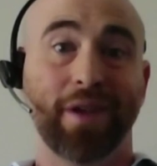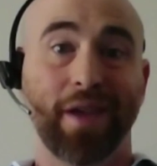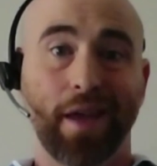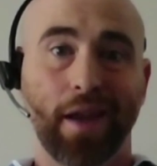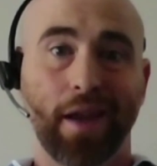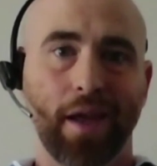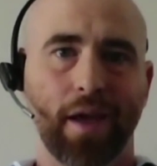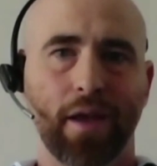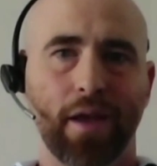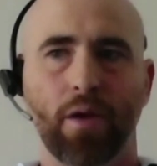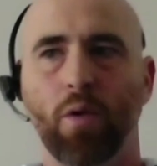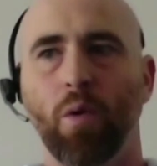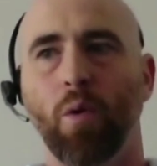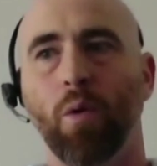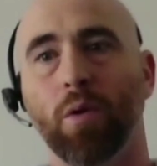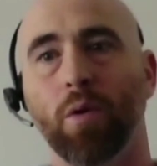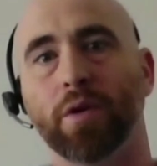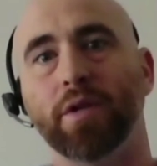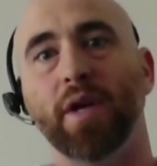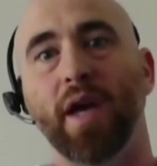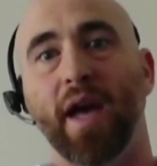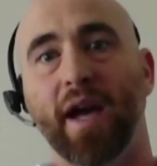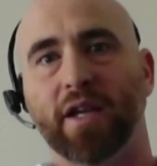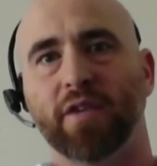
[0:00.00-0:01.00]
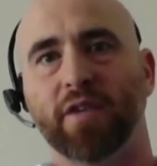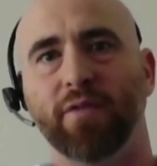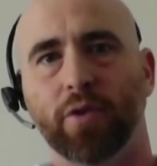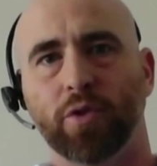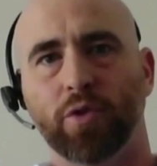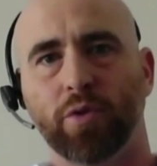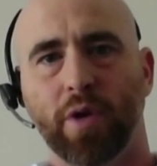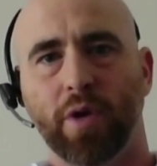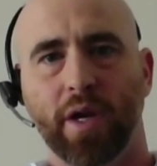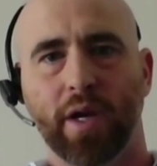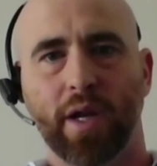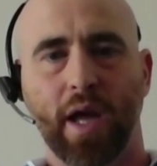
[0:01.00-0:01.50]
get in or to
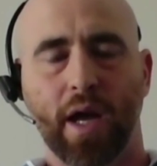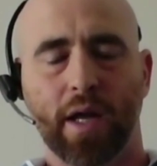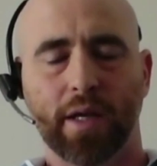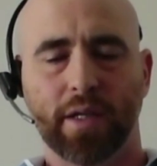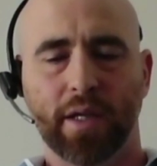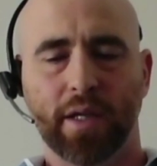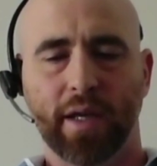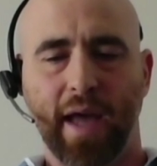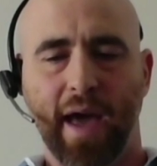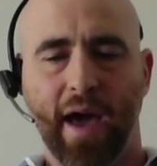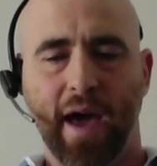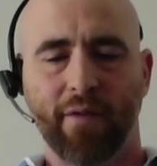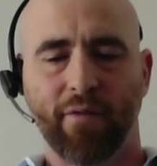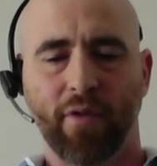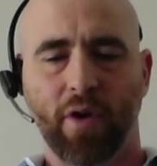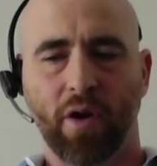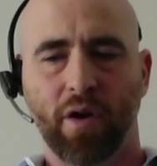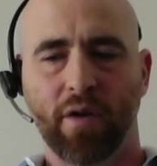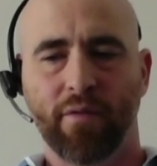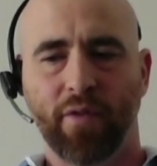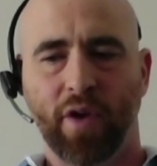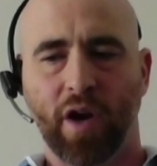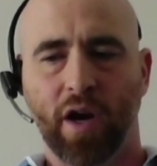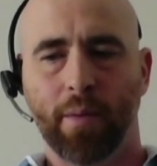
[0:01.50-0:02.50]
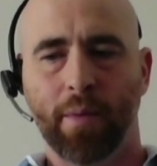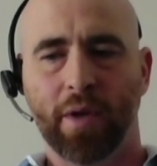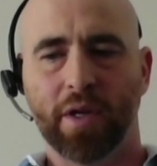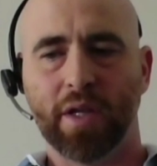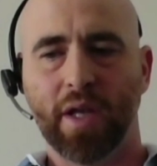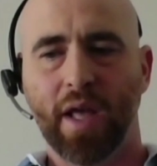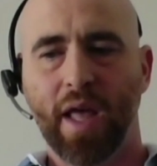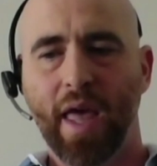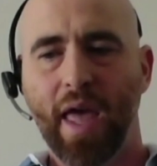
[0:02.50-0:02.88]
exfiltrate content out of our environment?